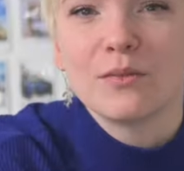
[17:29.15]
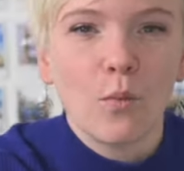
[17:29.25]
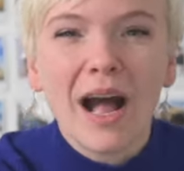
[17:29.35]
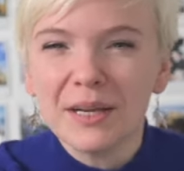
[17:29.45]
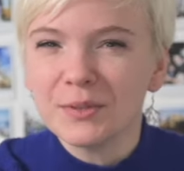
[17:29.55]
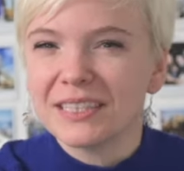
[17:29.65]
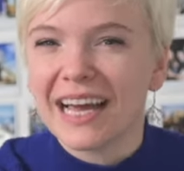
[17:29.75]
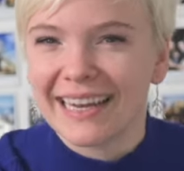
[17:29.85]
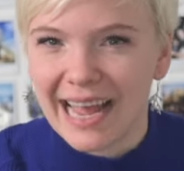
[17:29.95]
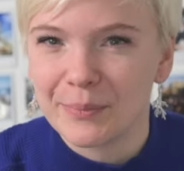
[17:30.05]
Why would
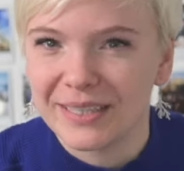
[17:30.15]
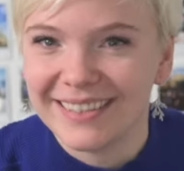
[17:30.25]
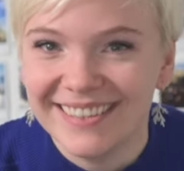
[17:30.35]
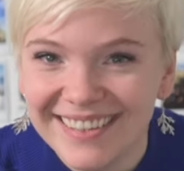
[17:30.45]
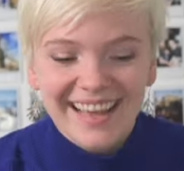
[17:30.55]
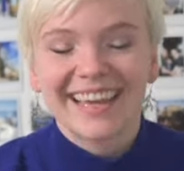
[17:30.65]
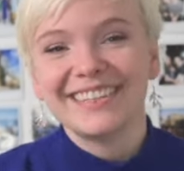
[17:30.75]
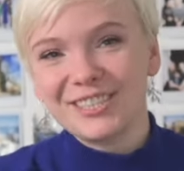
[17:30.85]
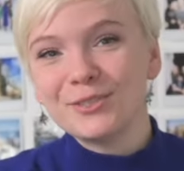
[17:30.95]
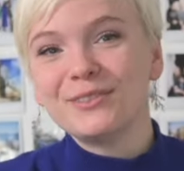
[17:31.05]
that happen?
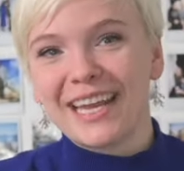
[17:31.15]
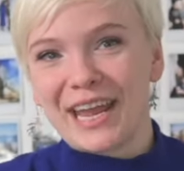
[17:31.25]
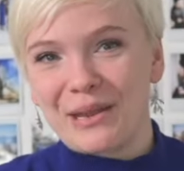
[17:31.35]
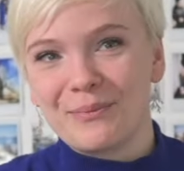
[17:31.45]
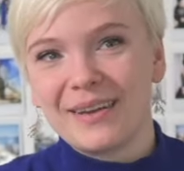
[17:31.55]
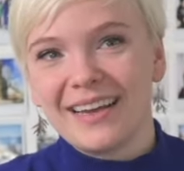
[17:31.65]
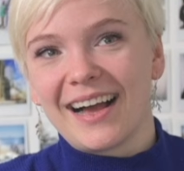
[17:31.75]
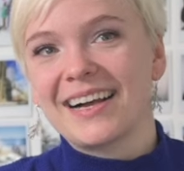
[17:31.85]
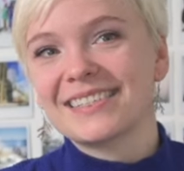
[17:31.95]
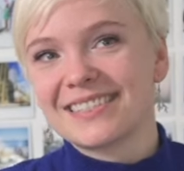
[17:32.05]
Can you name
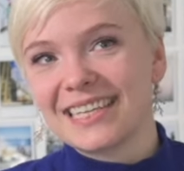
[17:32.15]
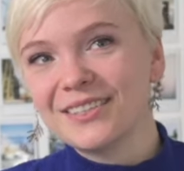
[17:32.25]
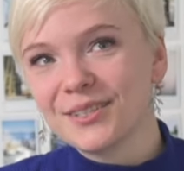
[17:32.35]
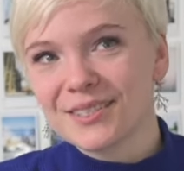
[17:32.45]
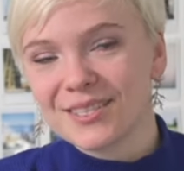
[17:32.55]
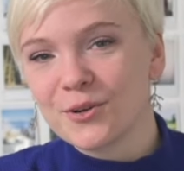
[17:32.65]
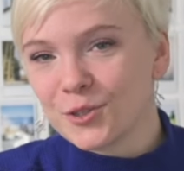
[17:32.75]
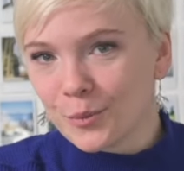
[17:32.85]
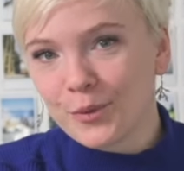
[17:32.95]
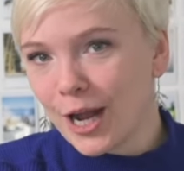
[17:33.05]
a single
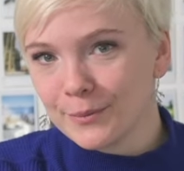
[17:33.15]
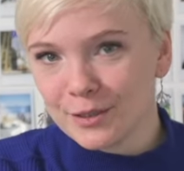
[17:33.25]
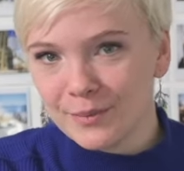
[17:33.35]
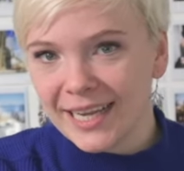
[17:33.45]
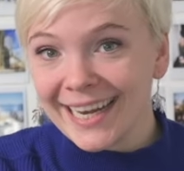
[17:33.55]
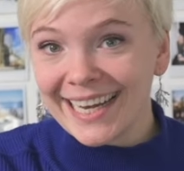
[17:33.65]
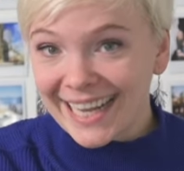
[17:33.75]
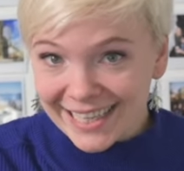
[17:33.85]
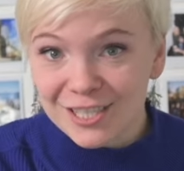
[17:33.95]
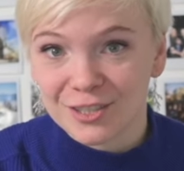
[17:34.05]
social problem in
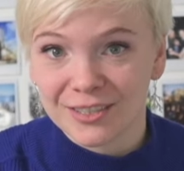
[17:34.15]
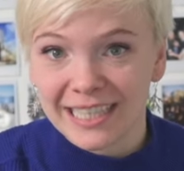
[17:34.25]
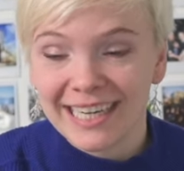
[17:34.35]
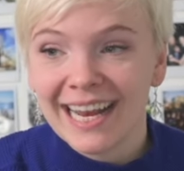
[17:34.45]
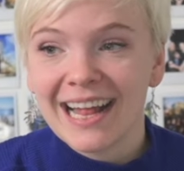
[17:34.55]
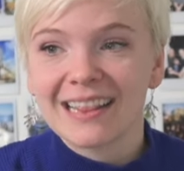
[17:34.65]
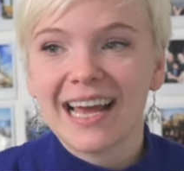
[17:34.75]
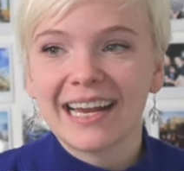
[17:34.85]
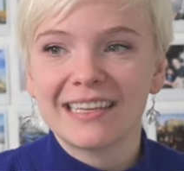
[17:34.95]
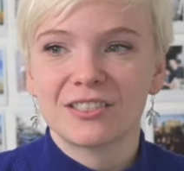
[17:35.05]
history
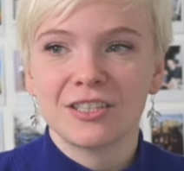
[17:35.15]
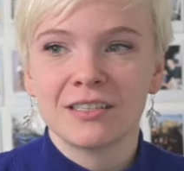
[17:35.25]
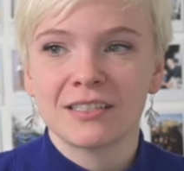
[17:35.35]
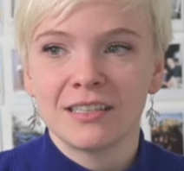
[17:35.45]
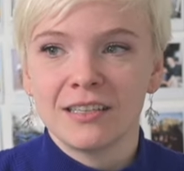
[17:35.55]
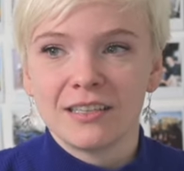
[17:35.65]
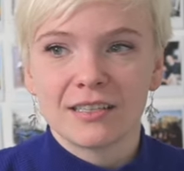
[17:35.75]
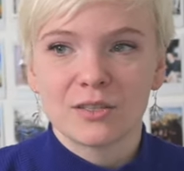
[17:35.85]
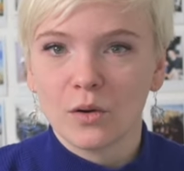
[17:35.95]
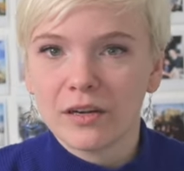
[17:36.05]
that has just
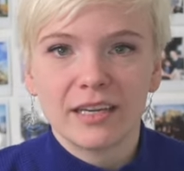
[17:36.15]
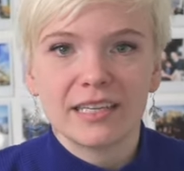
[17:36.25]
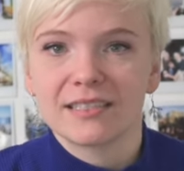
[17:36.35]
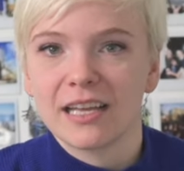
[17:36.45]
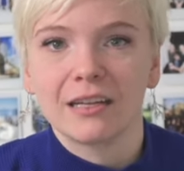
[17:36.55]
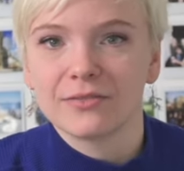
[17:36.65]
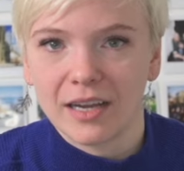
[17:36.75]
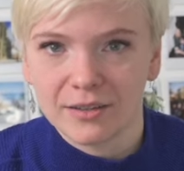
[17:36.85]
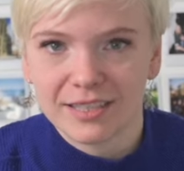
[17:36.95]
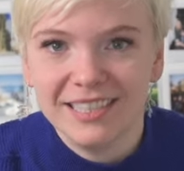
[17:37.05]
sorted itself
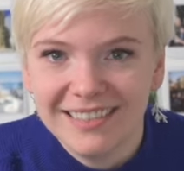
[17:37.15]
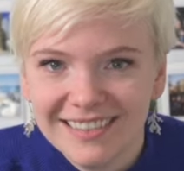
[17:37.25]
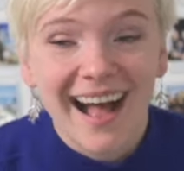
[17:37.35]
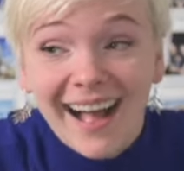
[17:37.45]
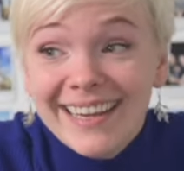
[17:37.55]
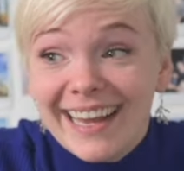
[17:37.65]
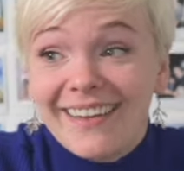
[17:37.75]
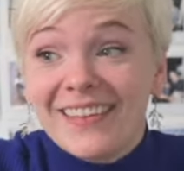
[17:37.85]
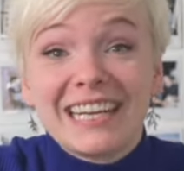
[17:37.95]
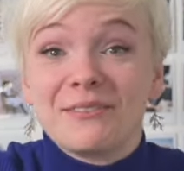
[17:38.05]
out? I
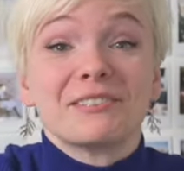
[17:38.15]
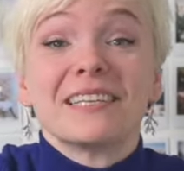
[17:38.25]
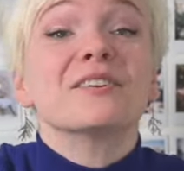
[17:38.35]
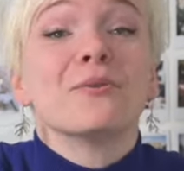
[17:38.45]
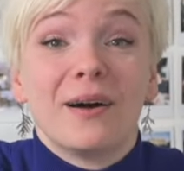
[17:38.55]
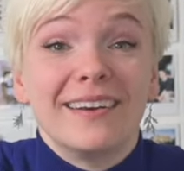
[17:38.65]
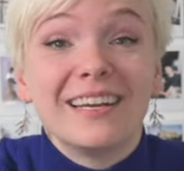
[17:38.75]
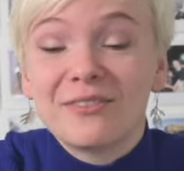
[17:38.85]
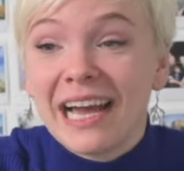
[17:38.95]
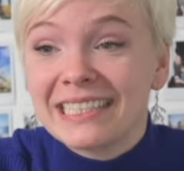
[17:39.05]
can't think of a single one.
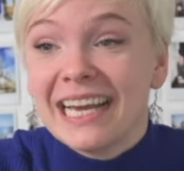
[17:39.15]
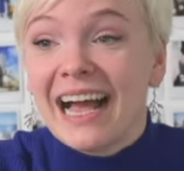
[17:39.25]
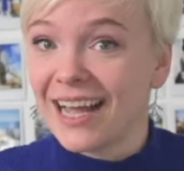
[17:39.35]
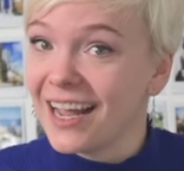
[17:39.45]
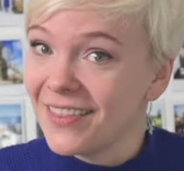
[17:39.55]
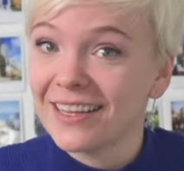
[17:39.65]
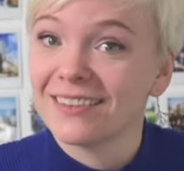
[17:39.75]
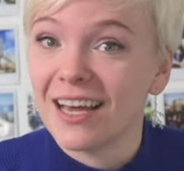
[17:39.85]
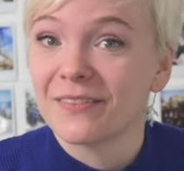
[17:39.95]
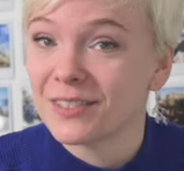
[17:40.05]
In fact, I think a
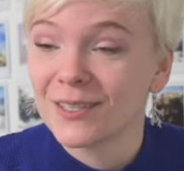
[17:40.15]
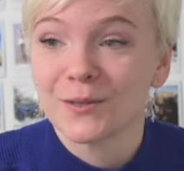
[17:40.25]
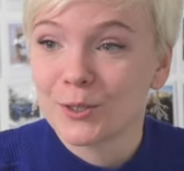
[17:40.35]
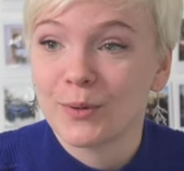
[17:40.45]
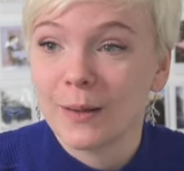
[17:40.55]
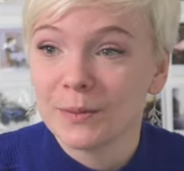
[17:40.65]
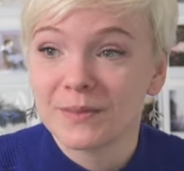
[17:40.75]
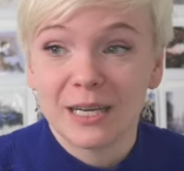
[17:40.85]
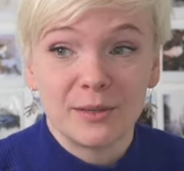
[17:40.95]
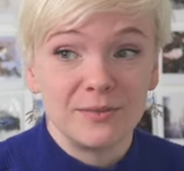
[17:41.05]
lot of the social problems
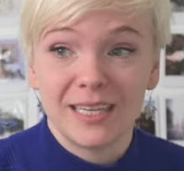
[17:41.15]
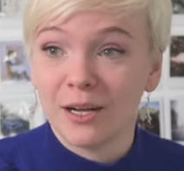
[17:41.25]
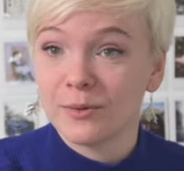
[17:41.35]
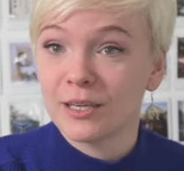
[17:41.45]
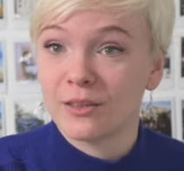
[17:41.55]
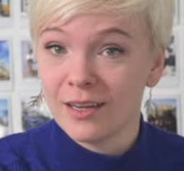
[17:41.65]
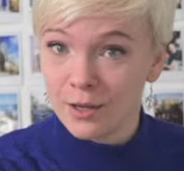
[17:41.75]
that we've dealt with